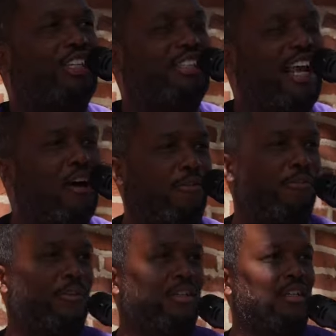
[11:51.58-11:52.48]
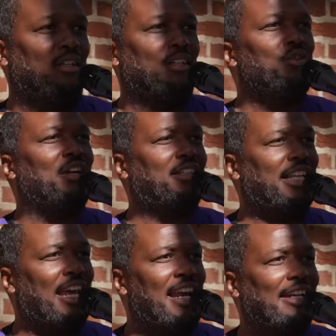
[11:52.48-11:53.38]
yourself. Right. You
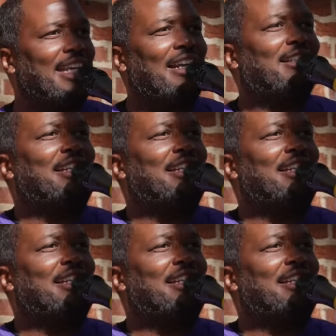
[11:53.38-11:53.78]
understand that? That is